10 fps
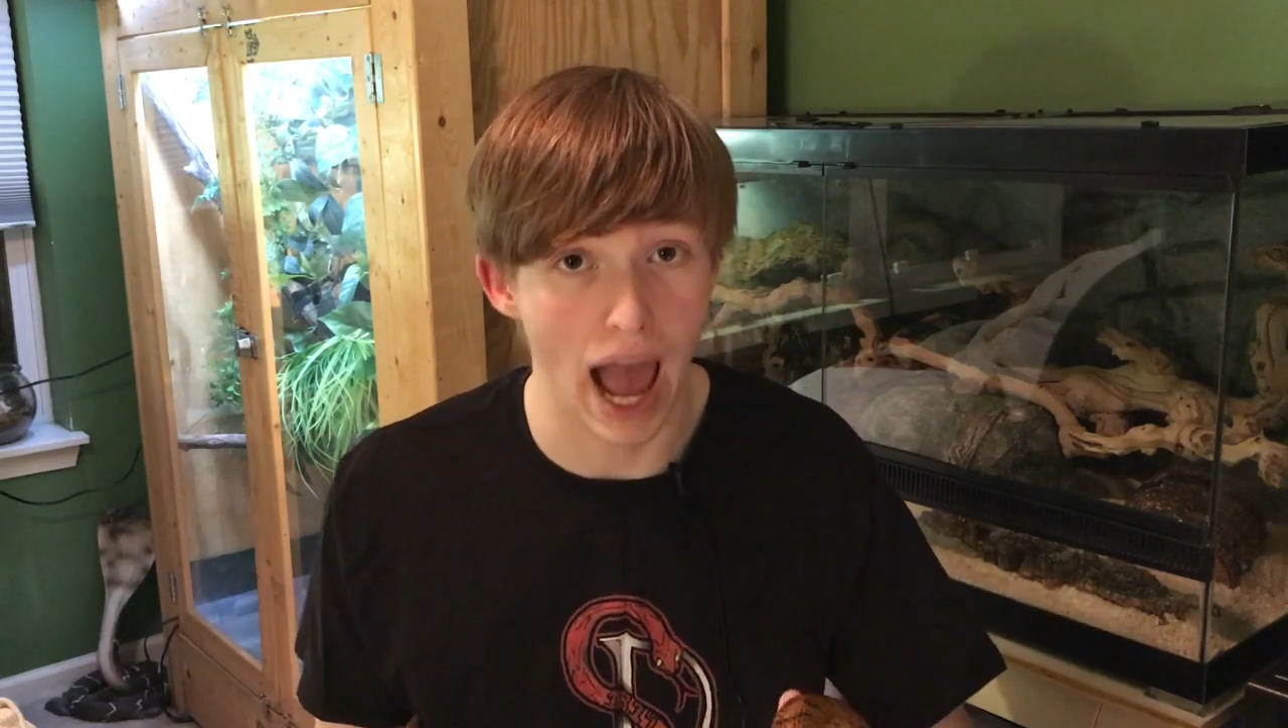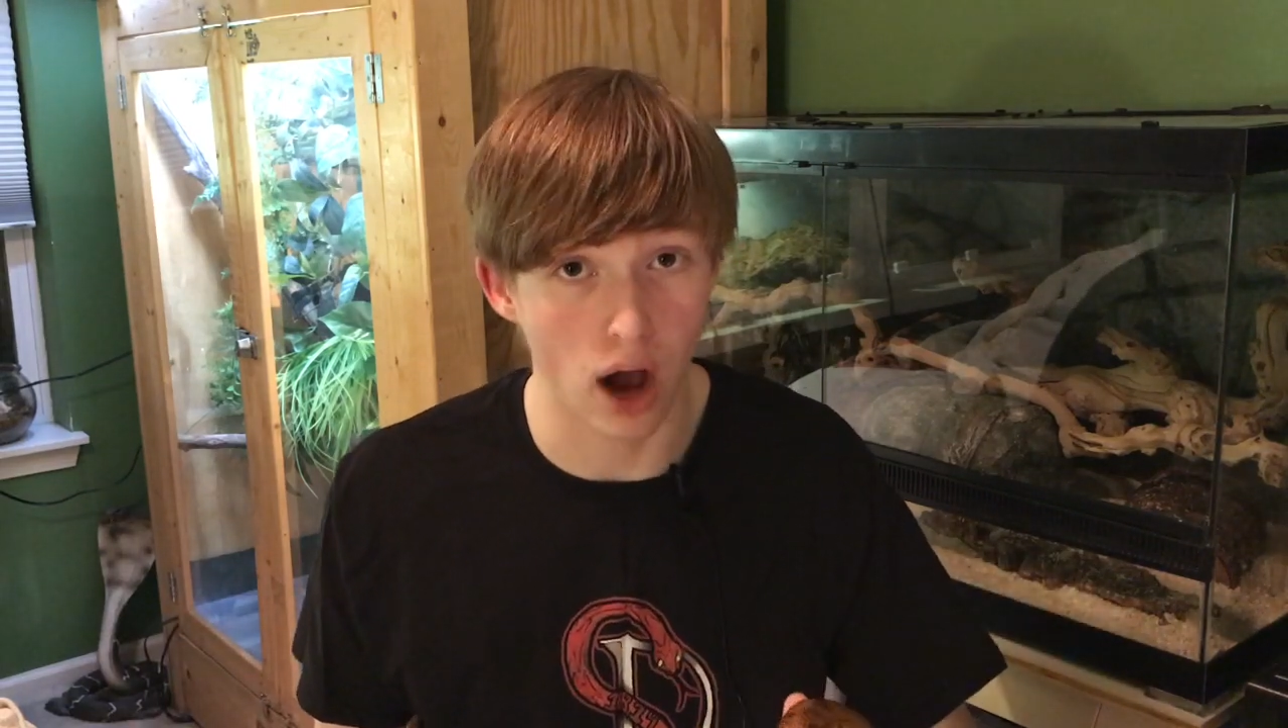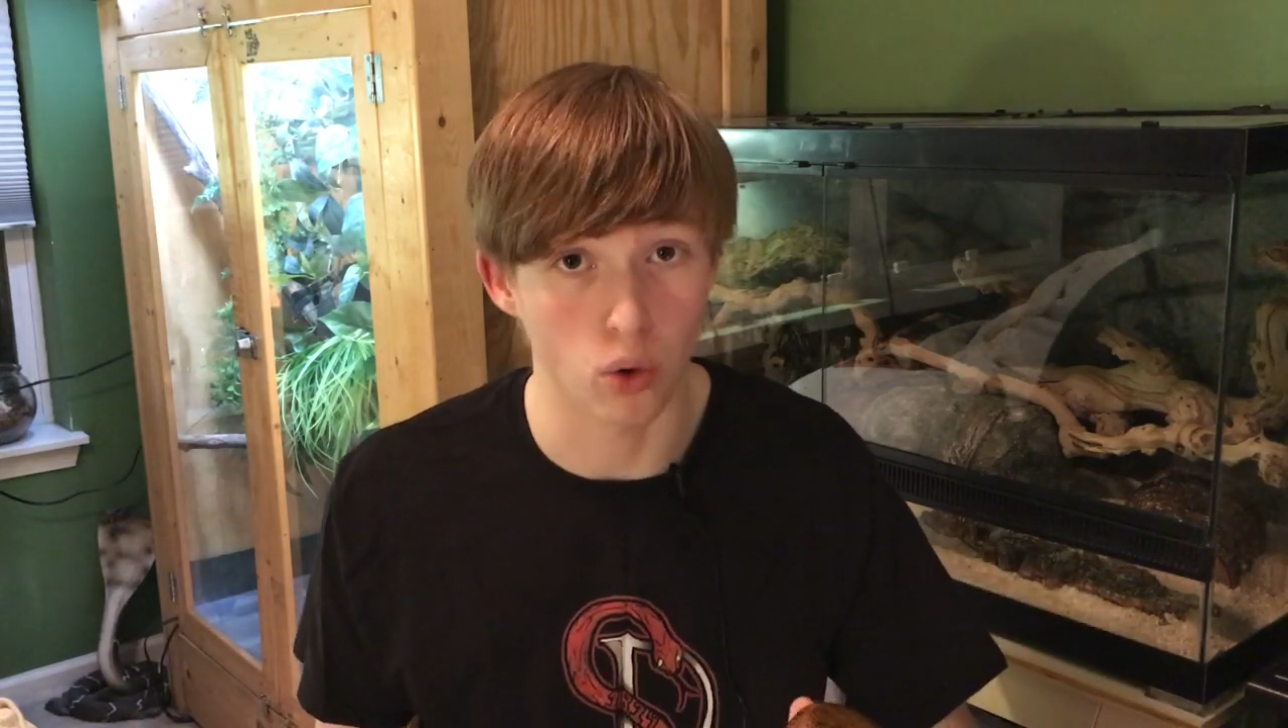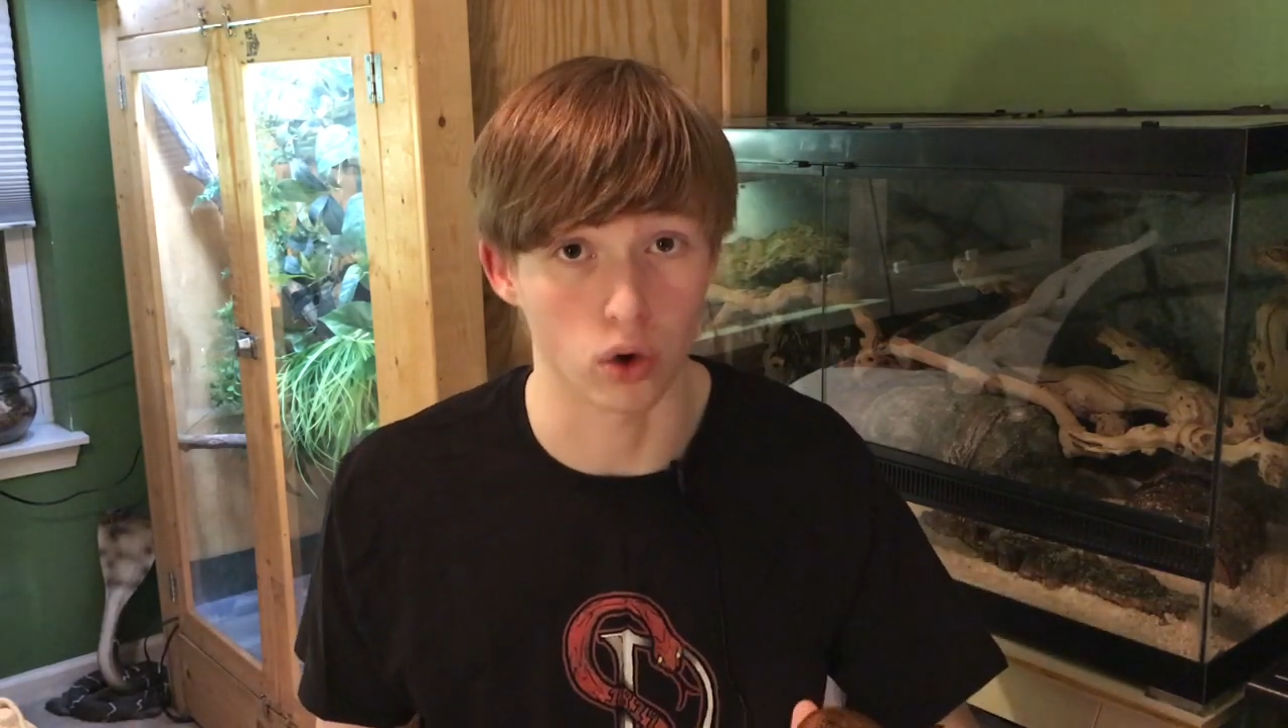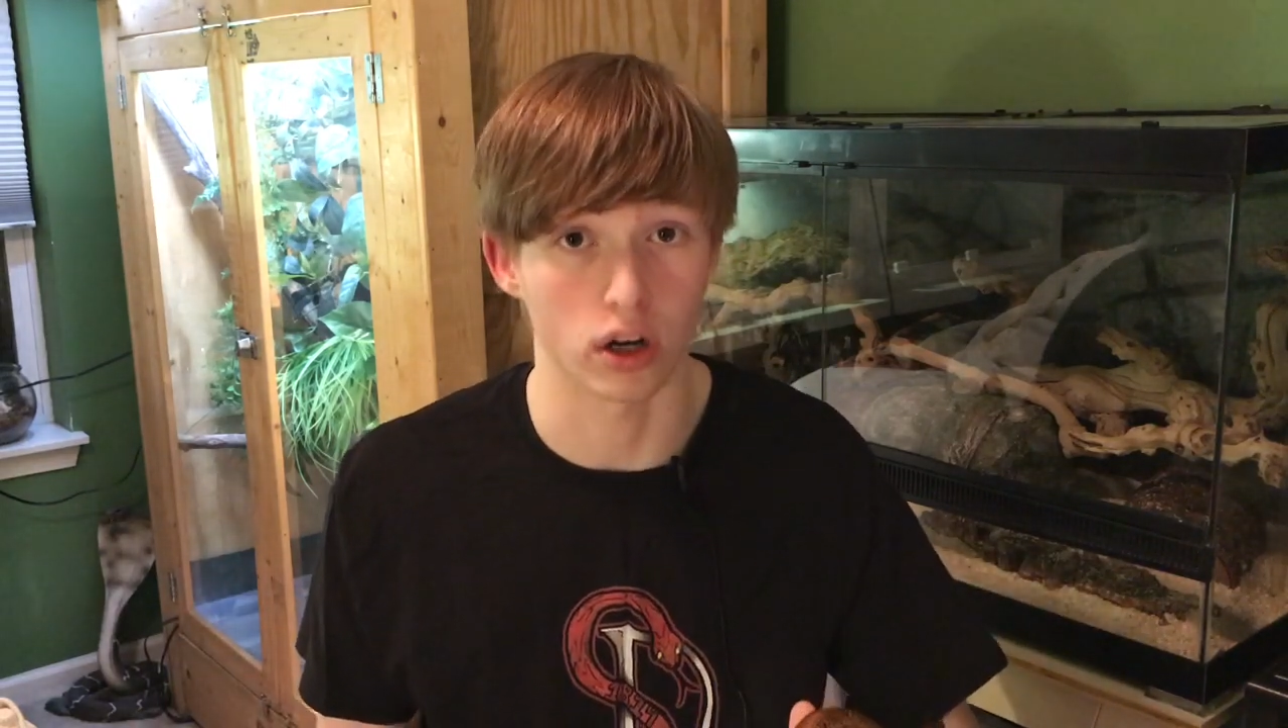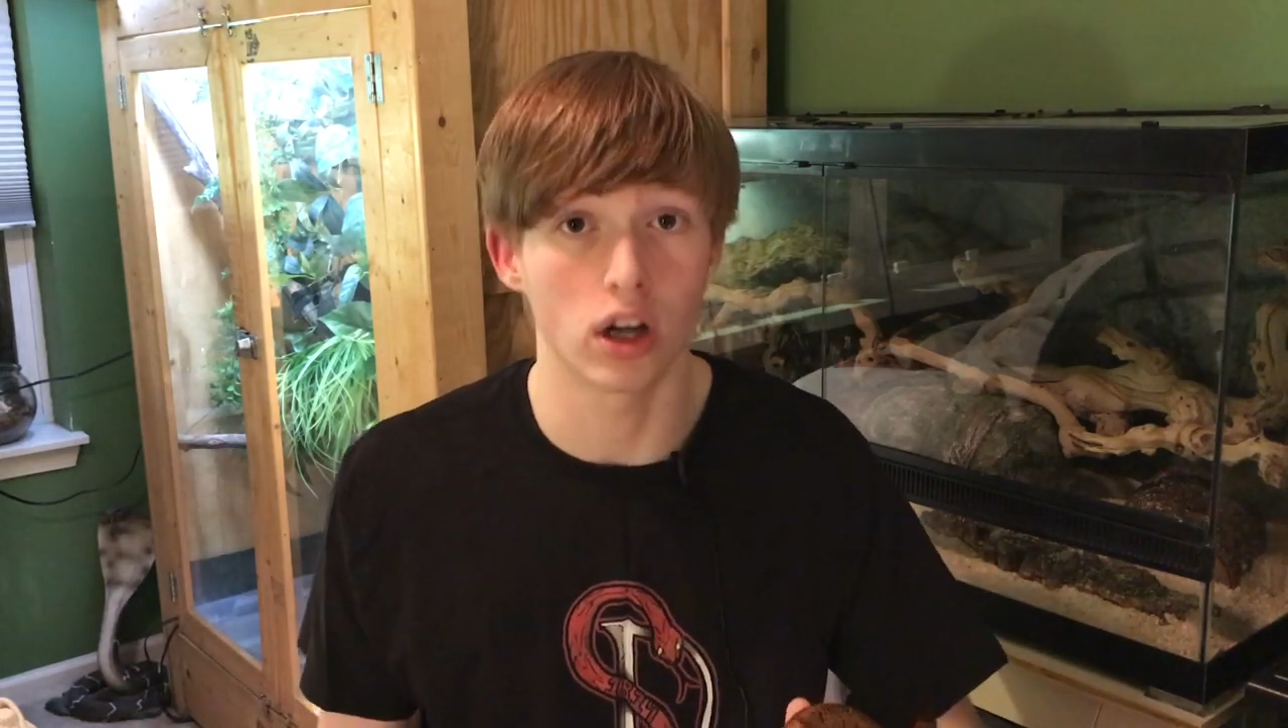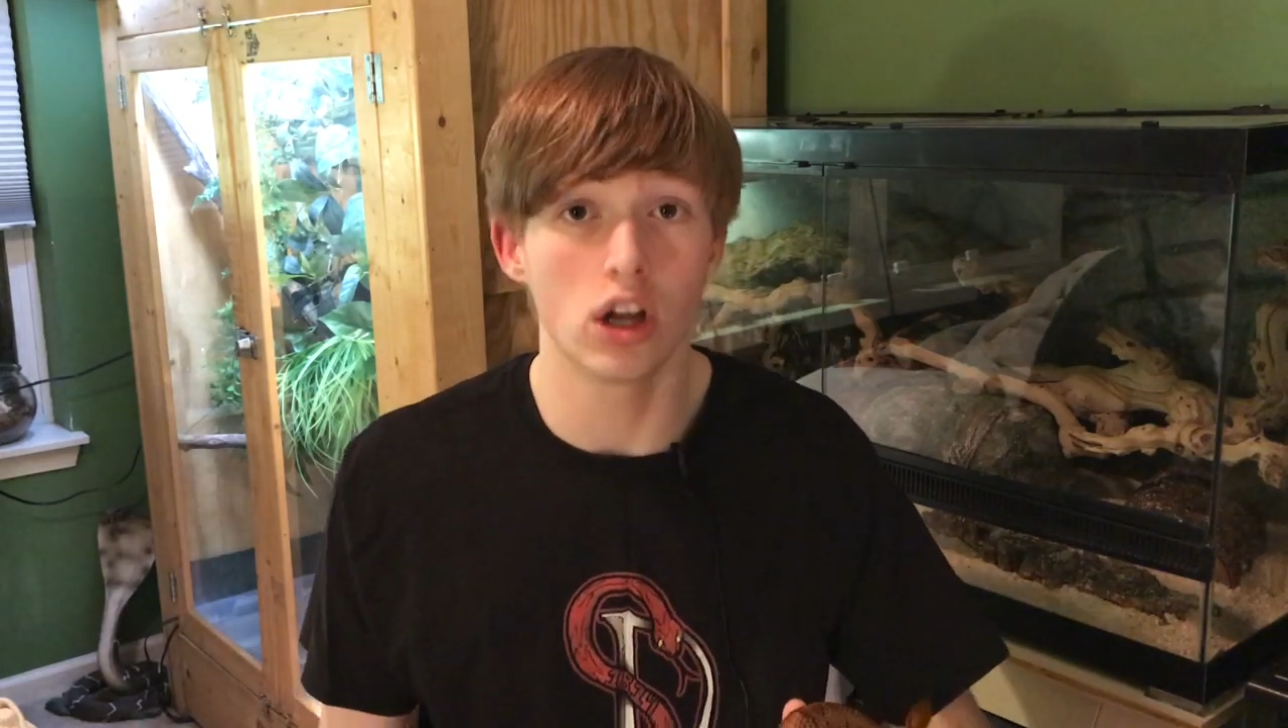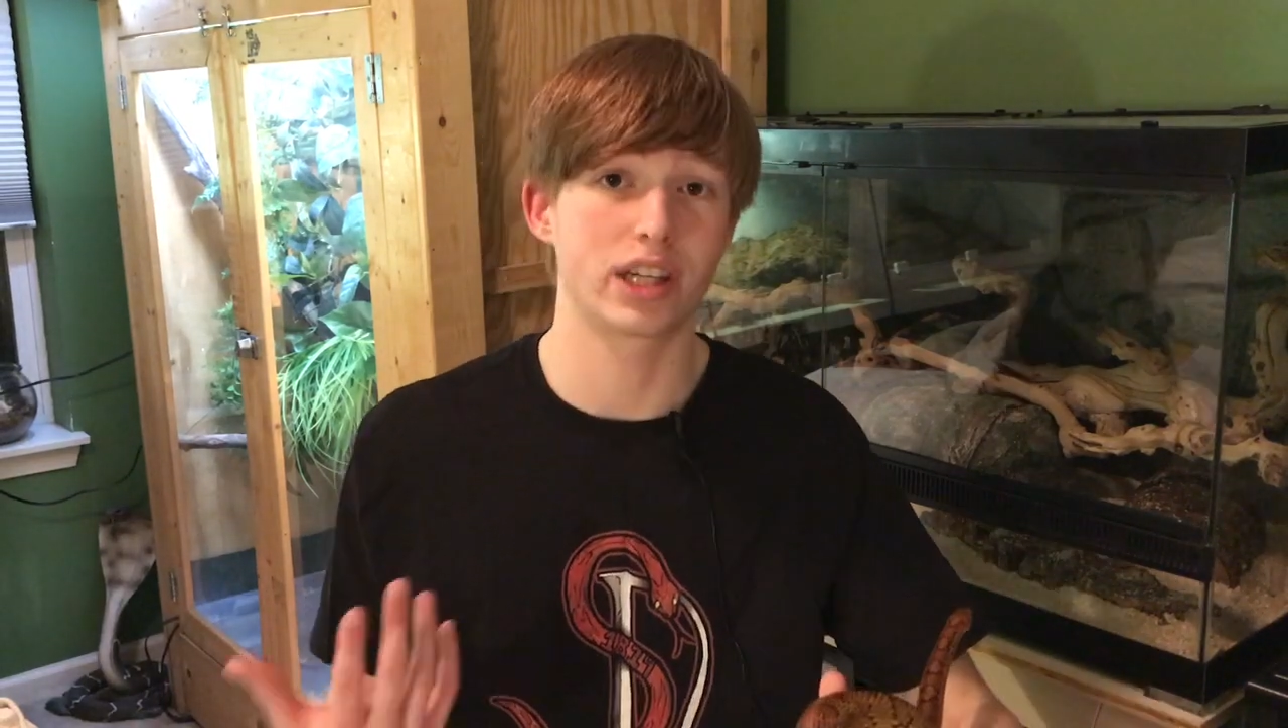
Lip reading: hour.